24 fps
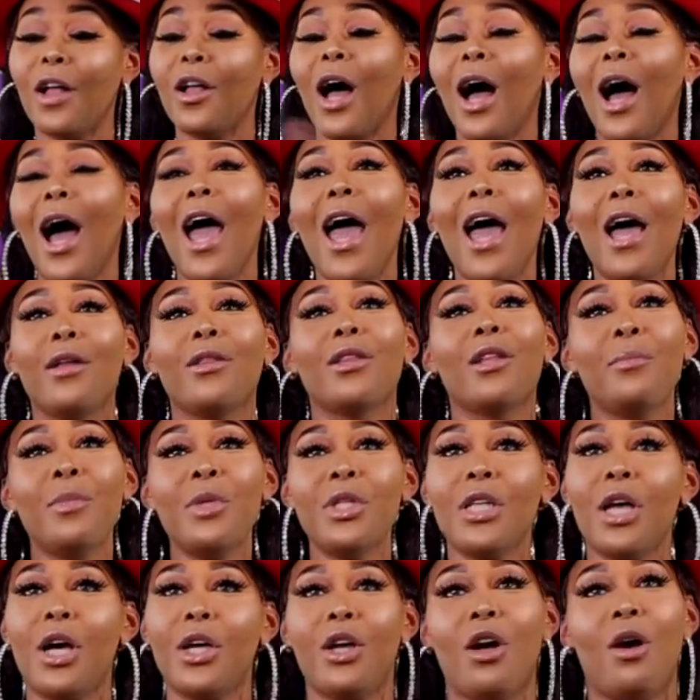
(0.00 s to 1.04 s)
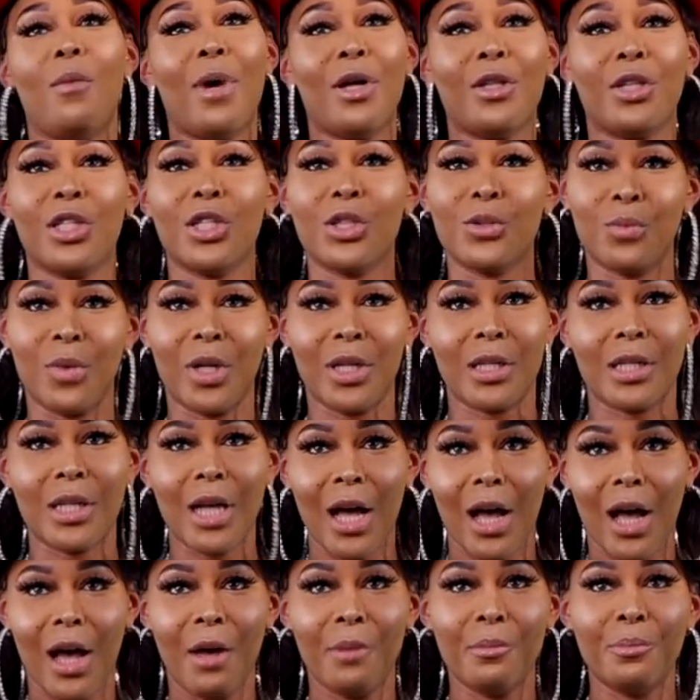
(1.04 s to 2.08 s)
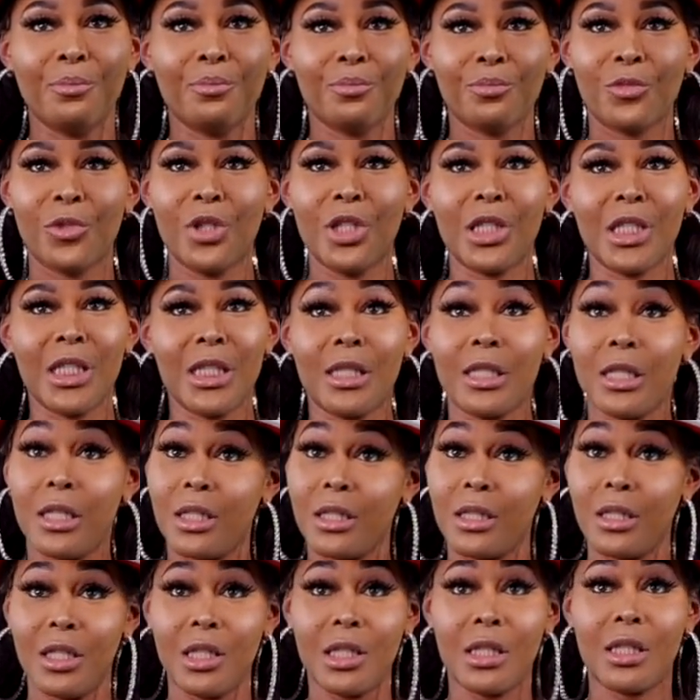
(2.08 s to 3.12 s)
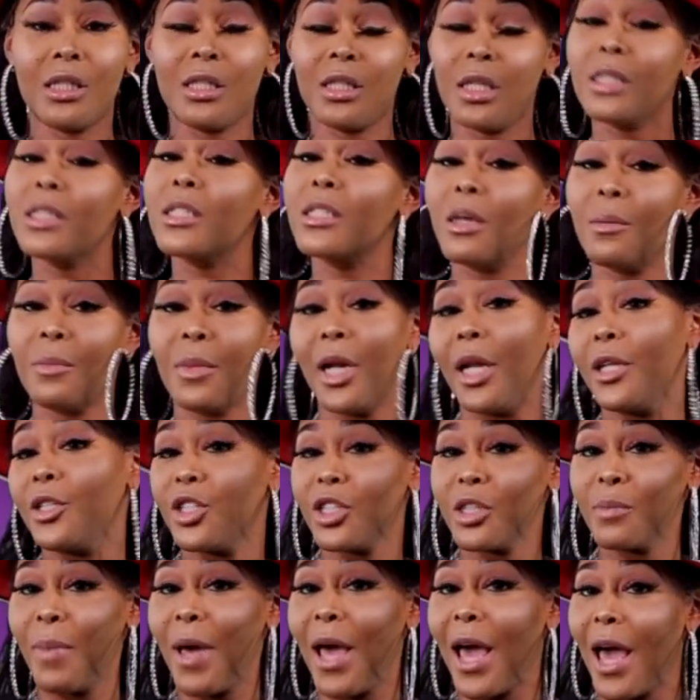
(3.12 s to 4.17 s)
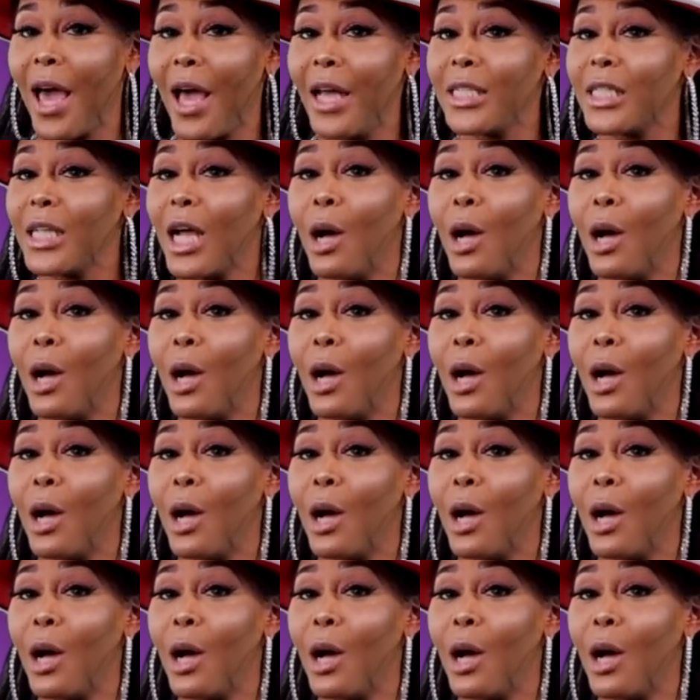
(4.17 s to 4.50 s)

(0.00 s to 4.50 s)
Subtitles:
Let me tell y'all about this one time. This is this summer that just passed.